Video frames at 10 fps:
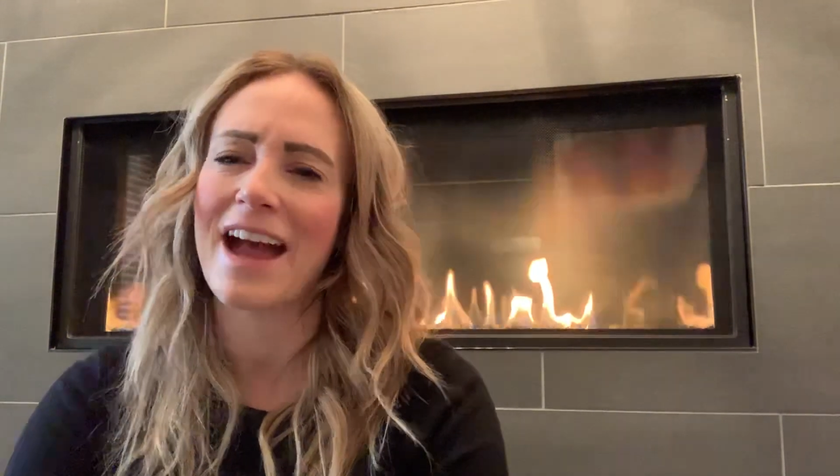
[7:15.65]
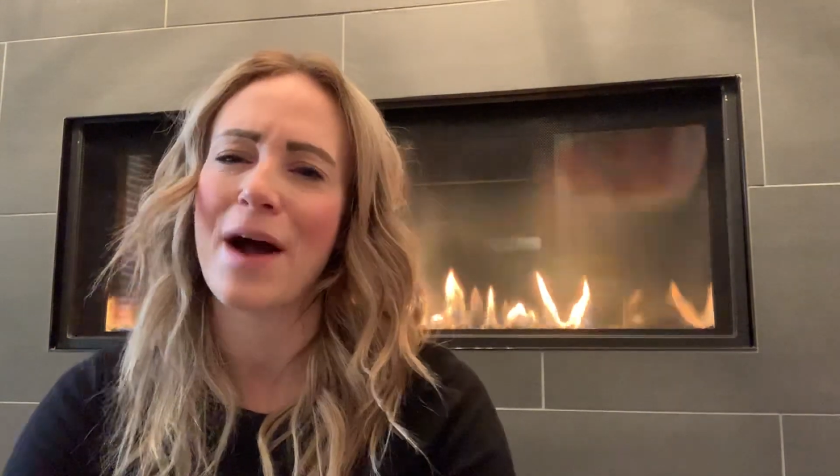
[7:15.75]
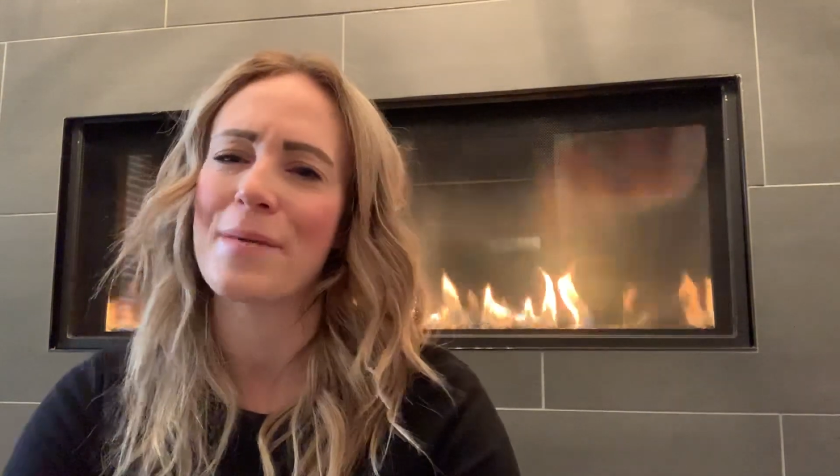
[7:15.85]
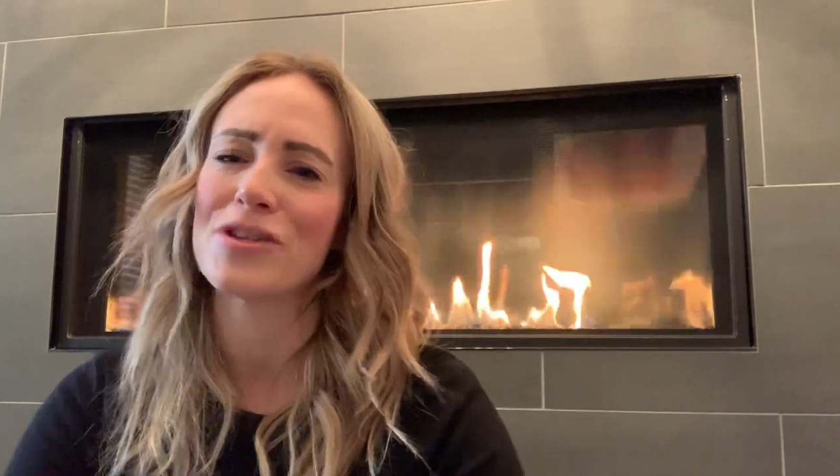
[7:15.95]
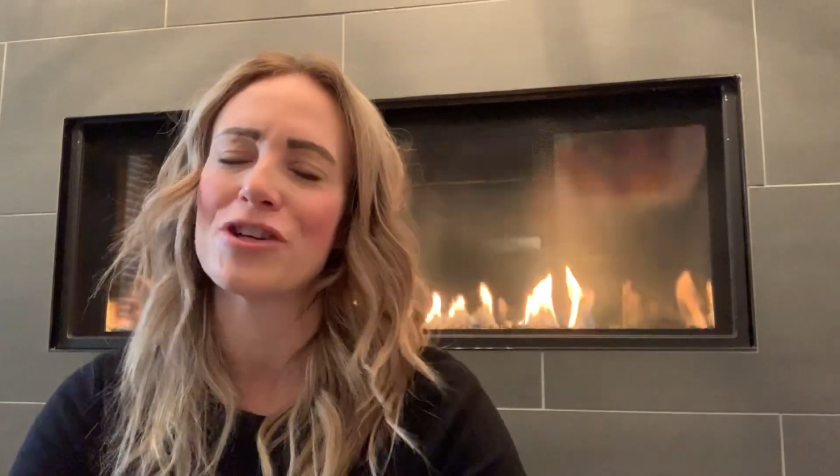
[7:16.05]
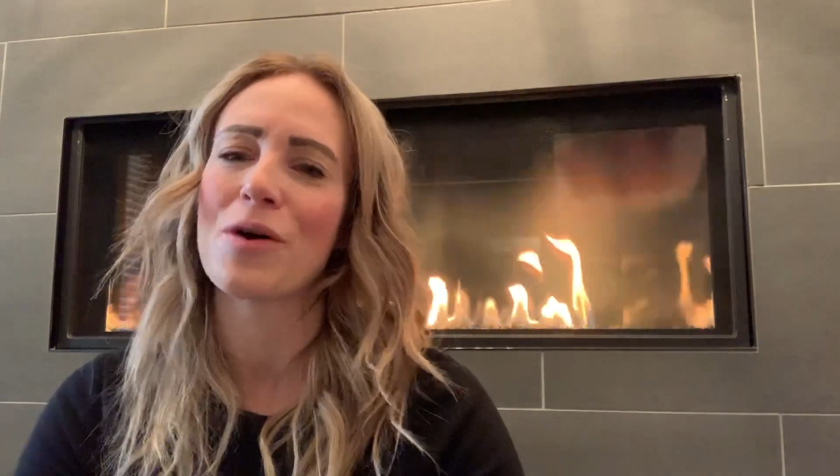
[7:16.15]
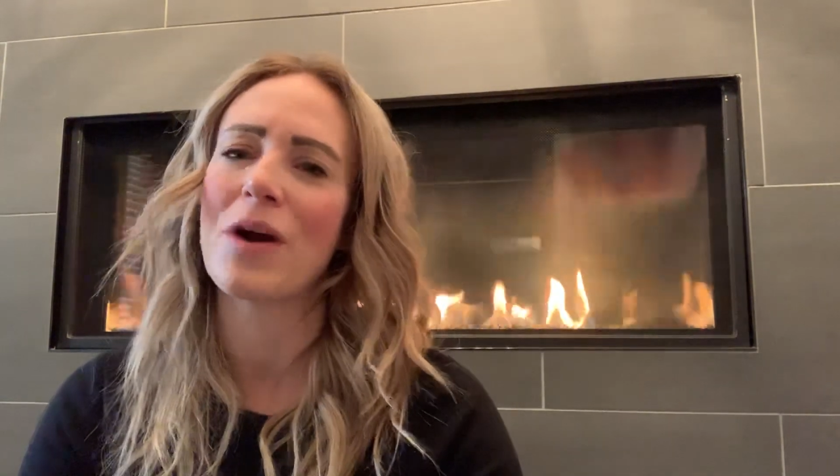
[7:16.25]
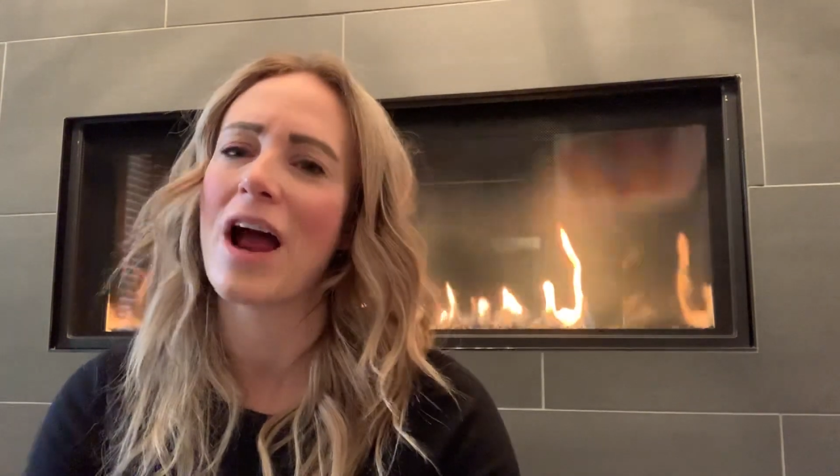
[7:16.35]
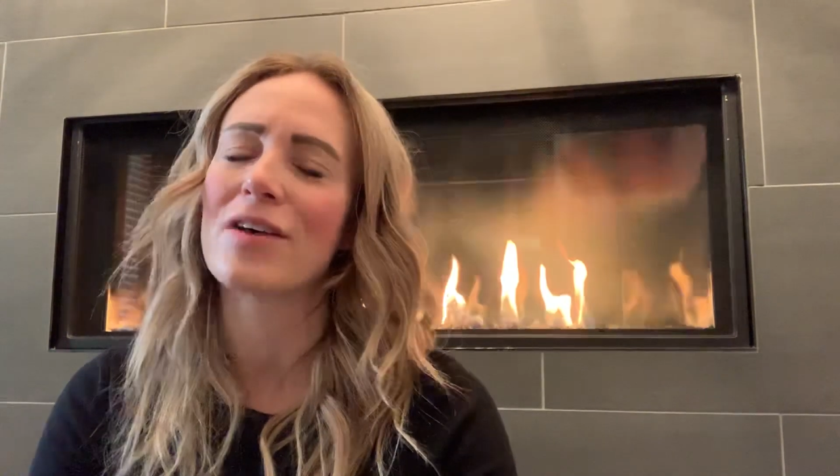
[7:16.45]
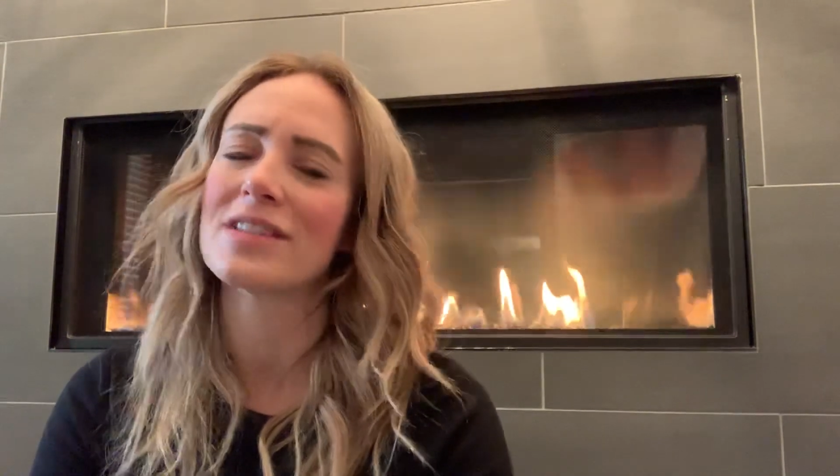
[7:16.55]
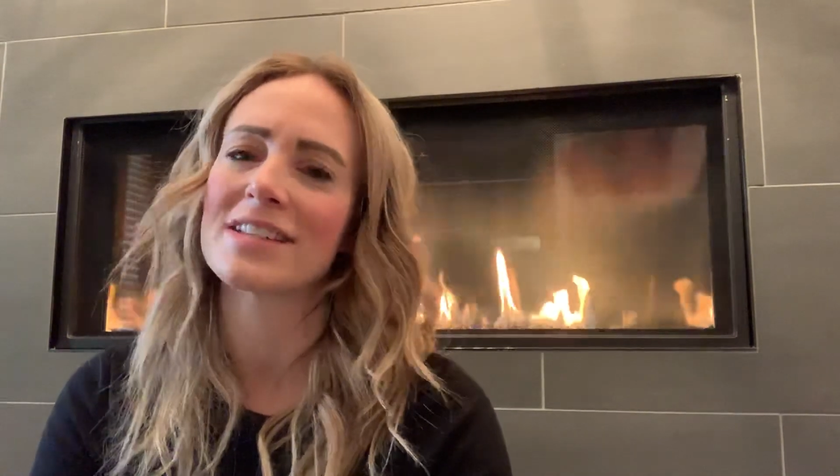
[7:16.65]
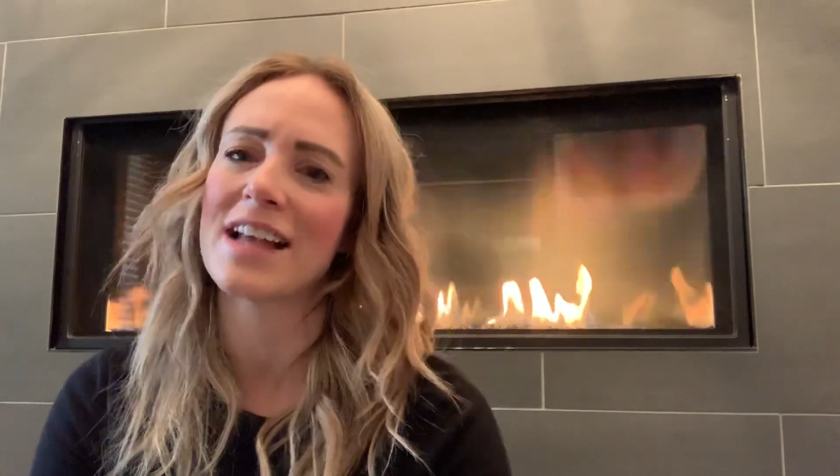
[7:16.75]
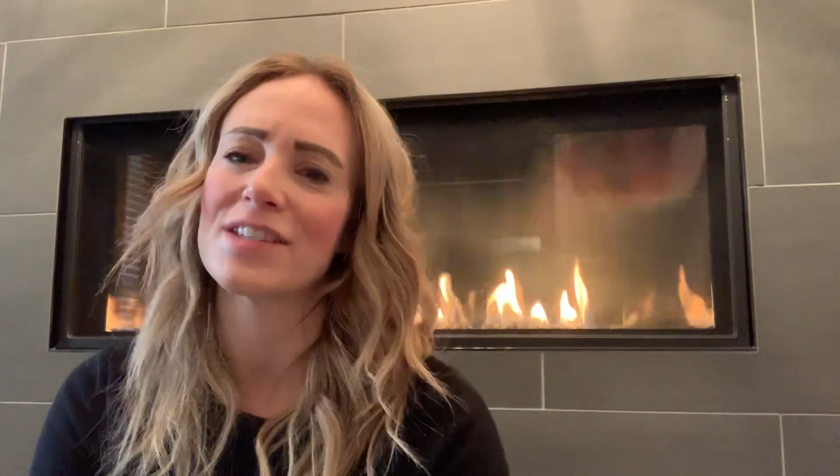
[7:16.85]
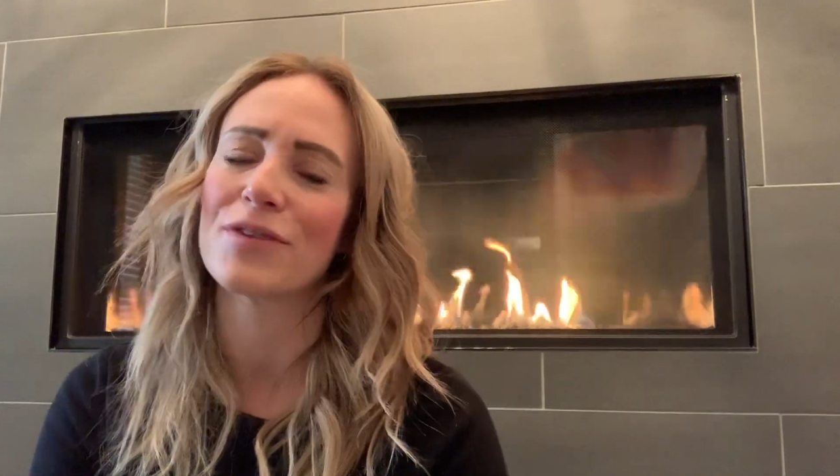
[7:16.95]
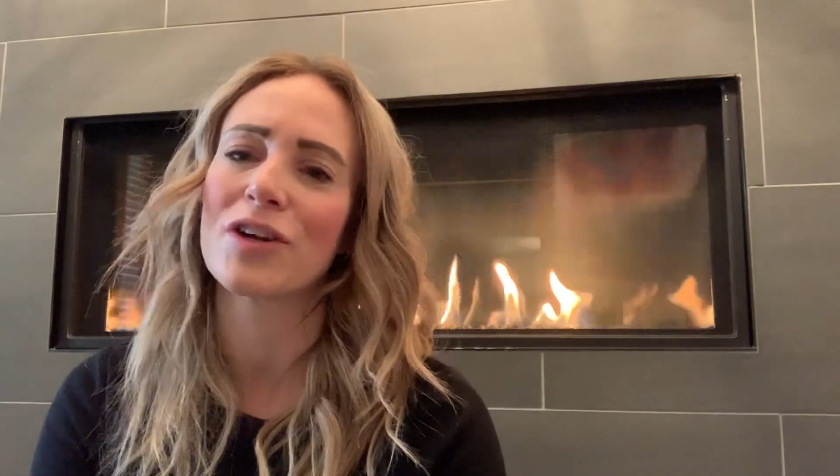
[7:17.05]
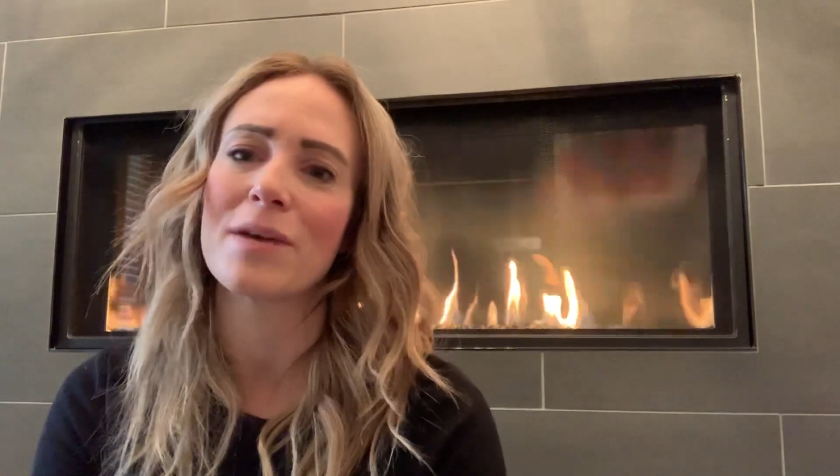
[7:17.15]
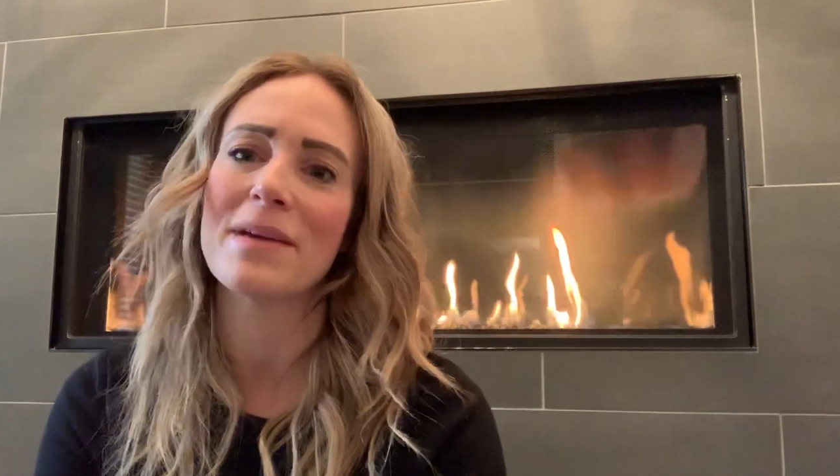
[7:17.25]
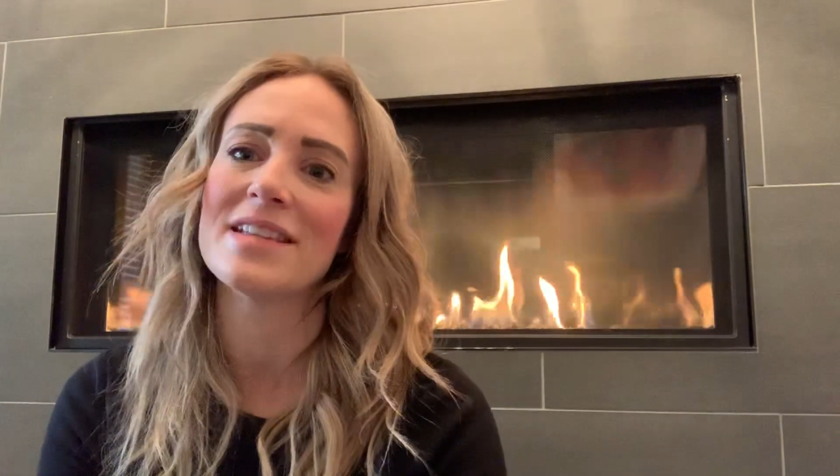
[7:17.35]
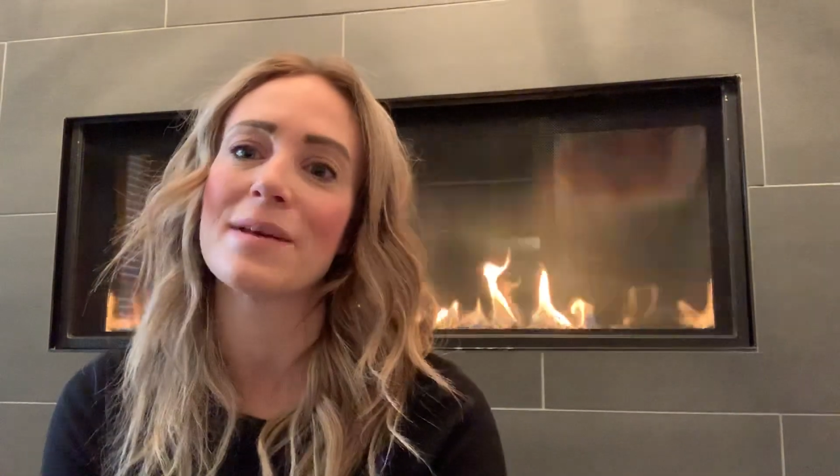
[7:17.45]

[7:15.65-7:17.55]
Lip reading: how much you know or how successful you're going to be.